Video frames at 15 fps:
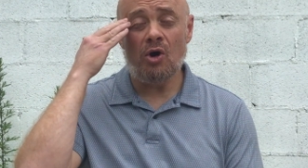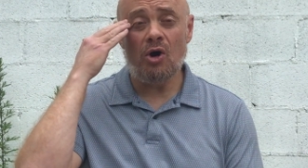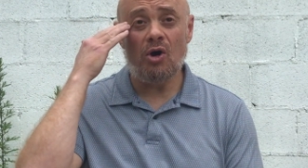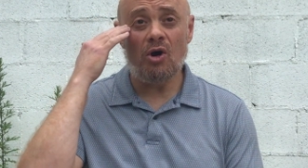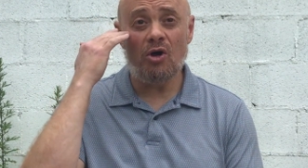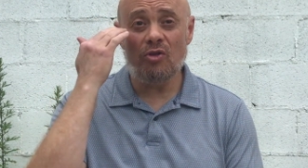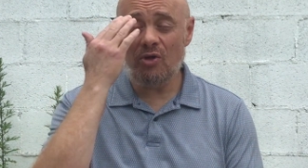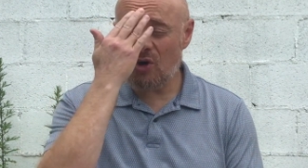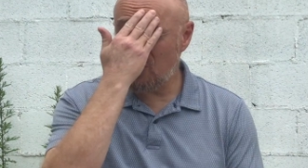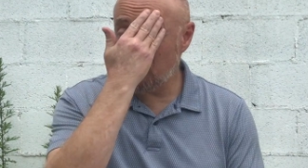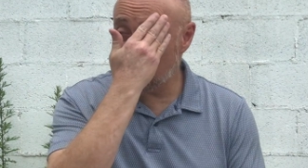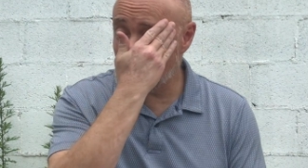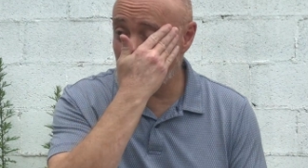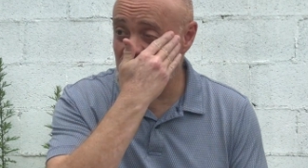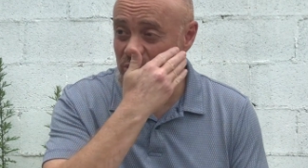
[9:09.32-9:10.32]
although
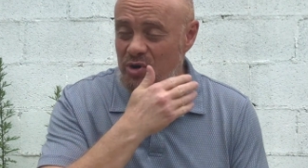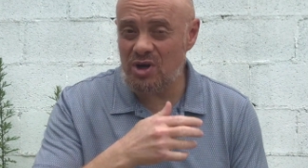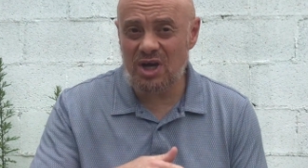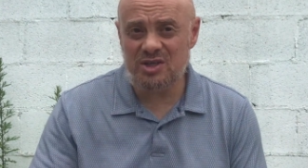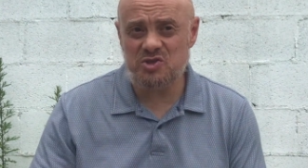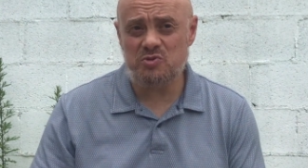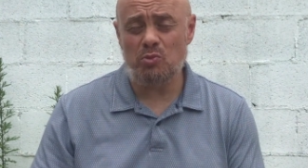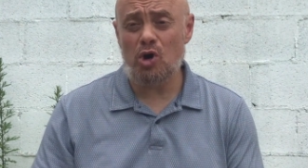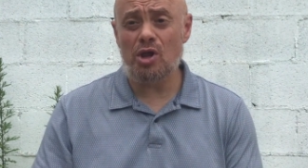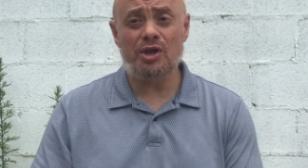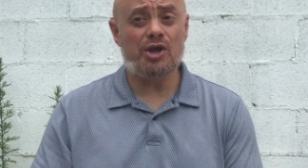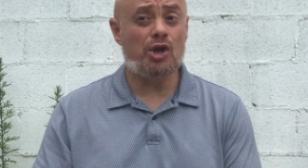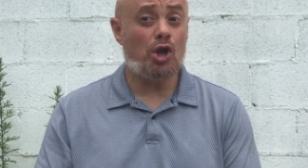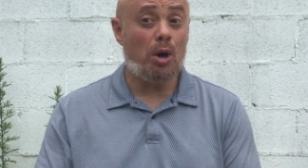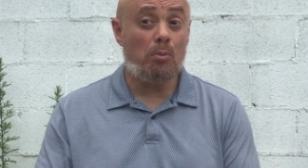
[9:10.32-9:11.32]
we're not
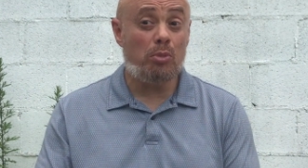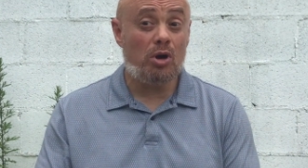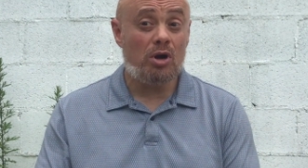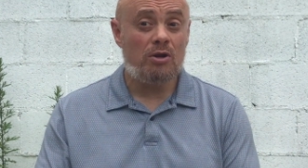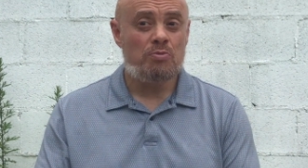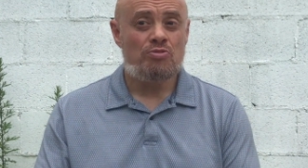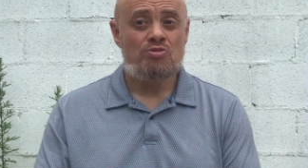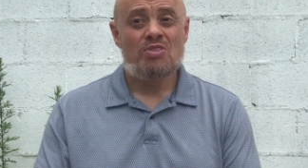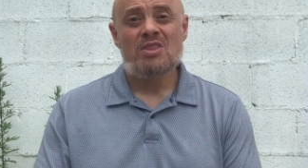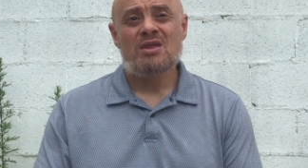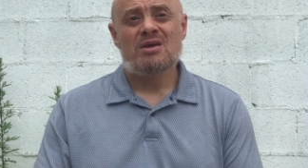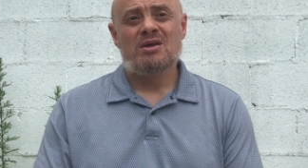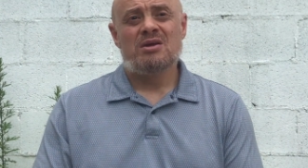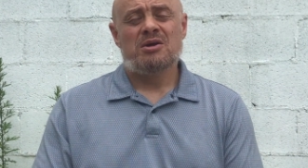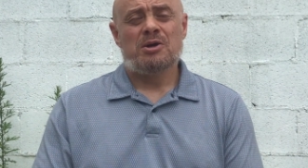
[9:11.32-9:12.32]
small in number,
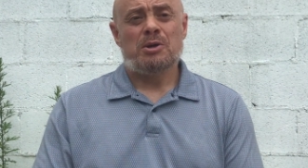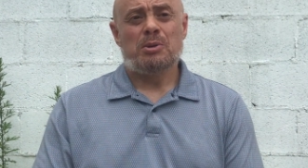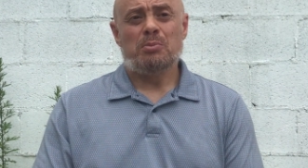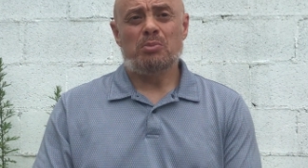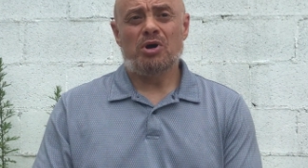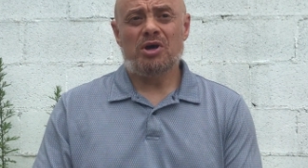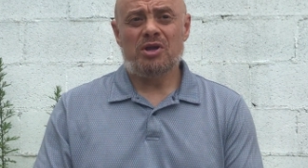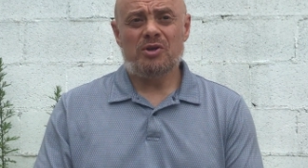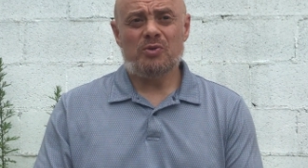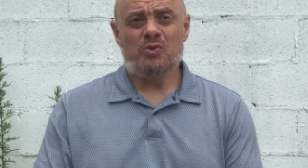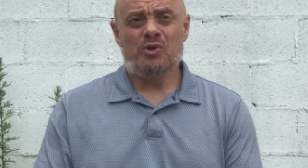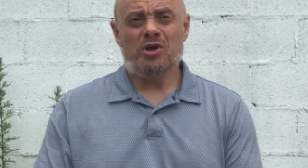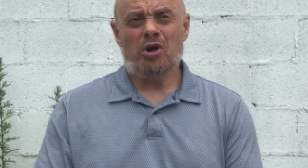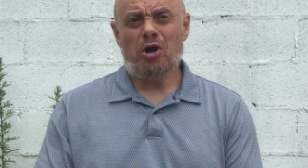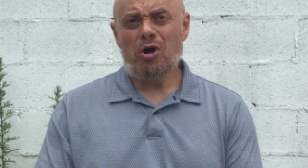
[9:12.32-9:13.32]
but
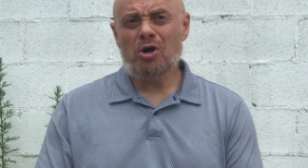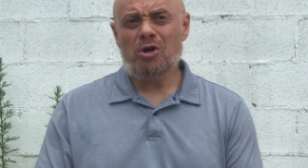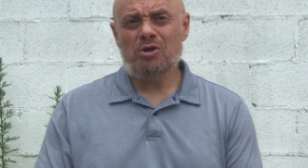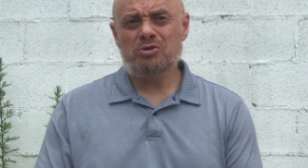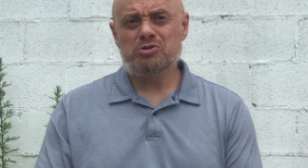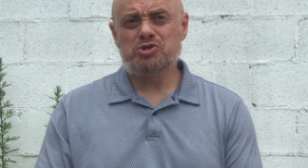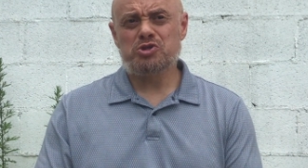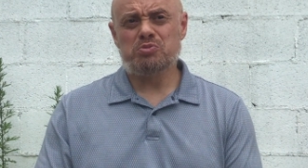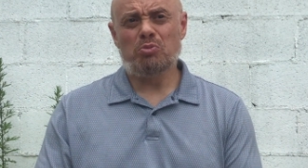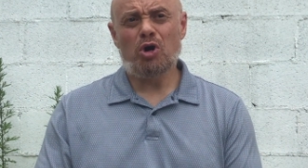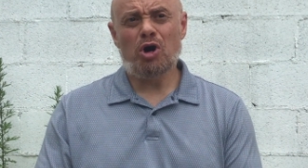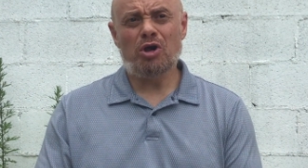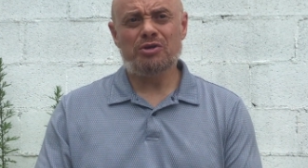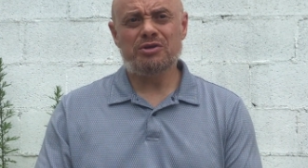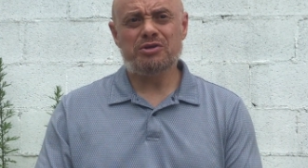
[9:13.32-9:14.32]
we are
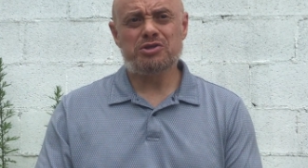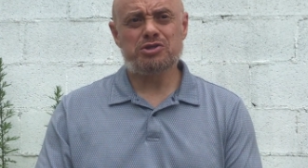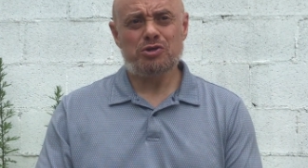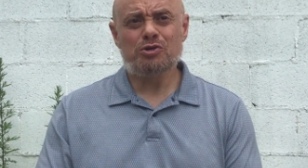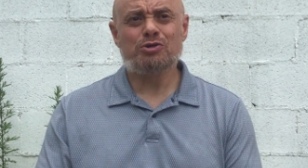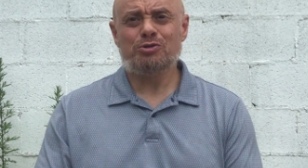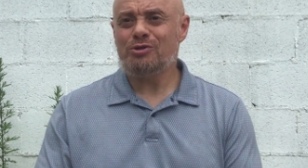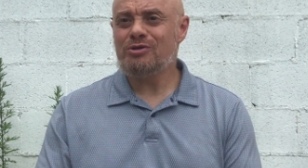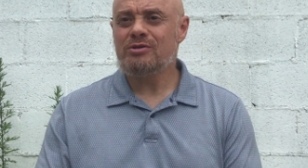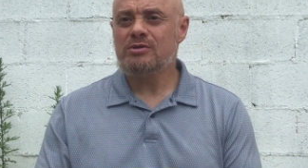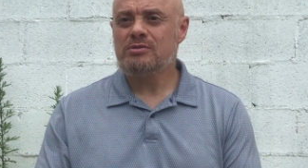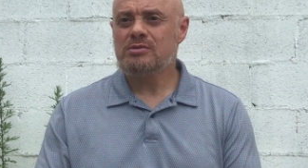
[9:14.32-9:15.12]
small in the circle.